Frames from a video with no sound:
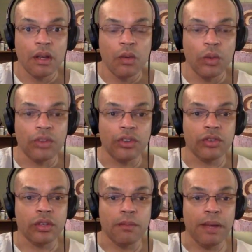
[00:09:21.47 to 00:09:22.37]
Which
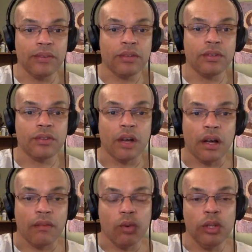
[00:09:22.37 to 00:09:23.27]
is the basis
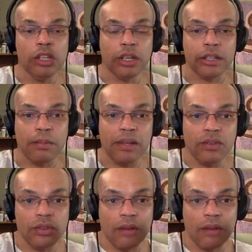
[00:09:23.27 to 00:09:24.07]
of, when you look at the basis